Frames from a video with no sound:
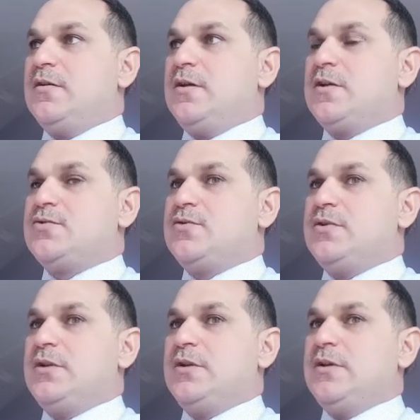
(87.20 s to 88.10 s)

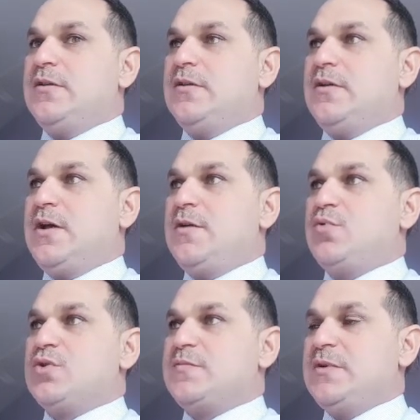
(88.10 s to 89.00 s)
Actually,
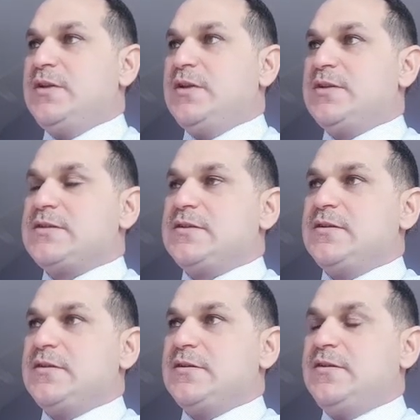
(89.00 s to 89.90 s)
hypospadias
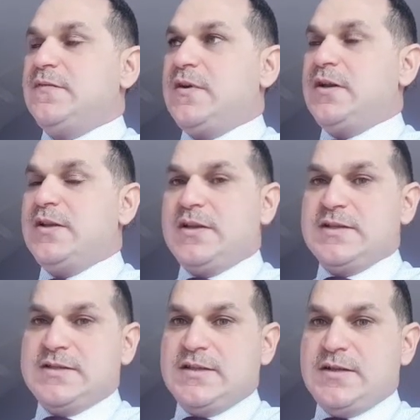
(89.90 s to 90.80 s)
defined
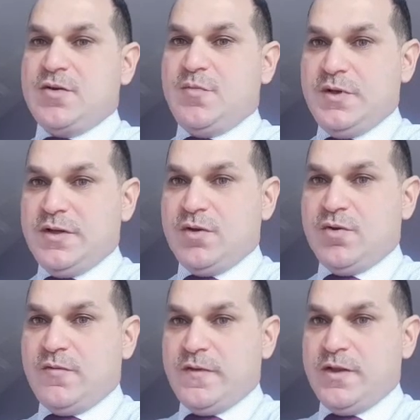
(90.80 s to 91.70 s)
as the opening
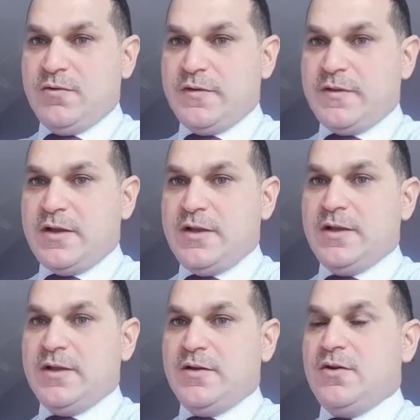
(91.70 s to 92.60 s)
of the urethra
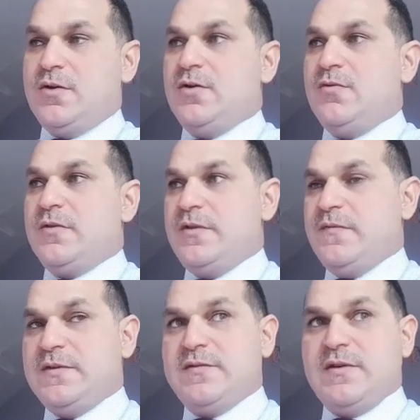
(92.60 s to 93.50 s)
on the
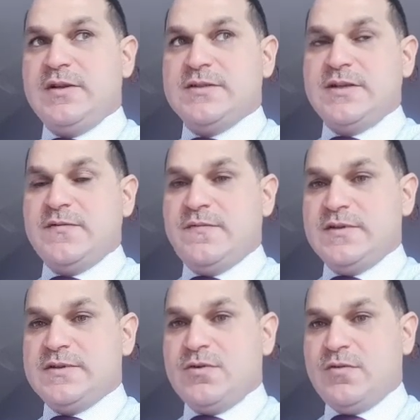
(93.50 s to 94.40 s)
ventral
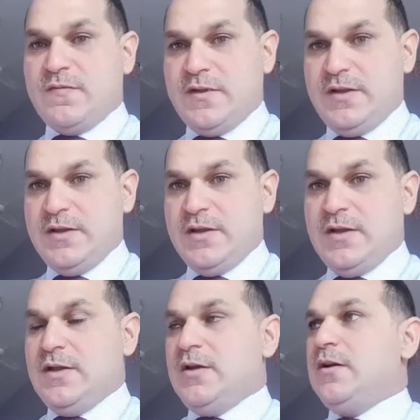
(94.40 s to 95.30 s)
surface of the
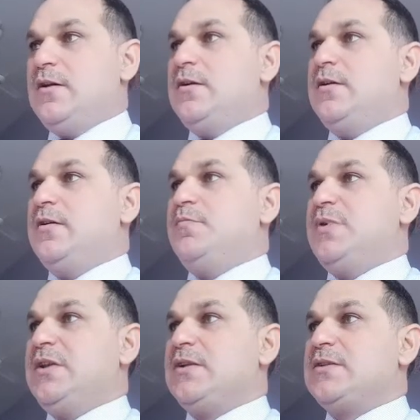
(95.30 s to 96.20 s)

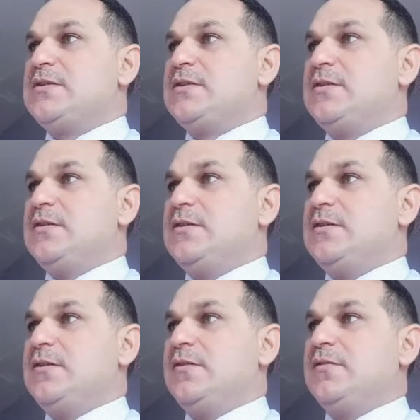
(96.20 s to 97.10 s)
penis,
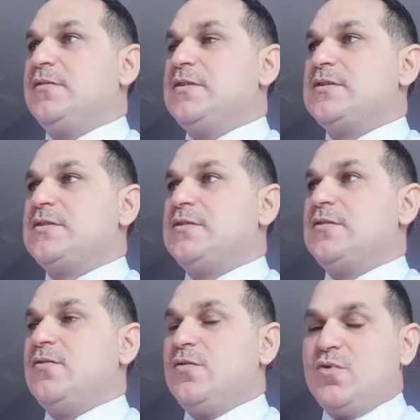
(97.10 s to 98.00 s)
distal
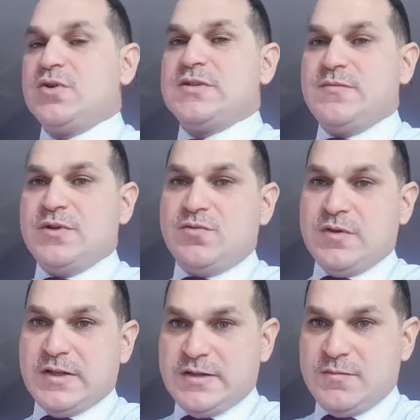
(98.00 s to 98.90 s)
or proximal to
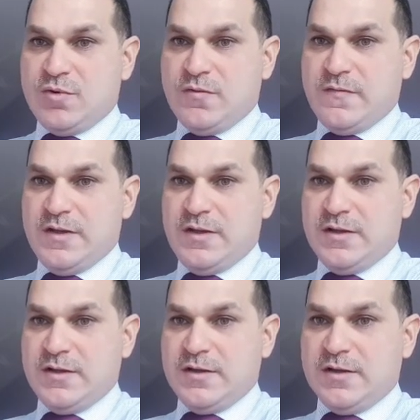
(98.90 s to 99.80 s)
the tip of the
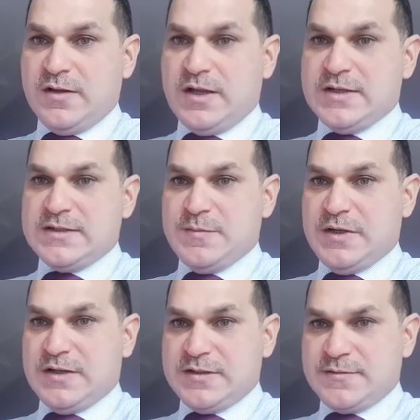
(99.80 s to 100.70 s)
glans
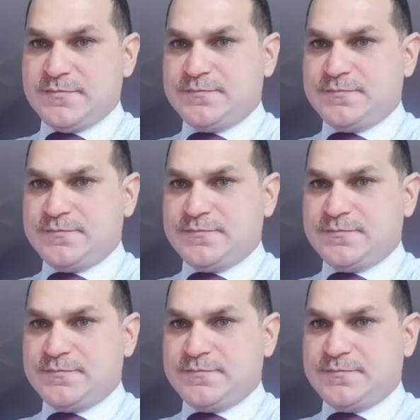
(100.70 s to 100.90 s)
penis.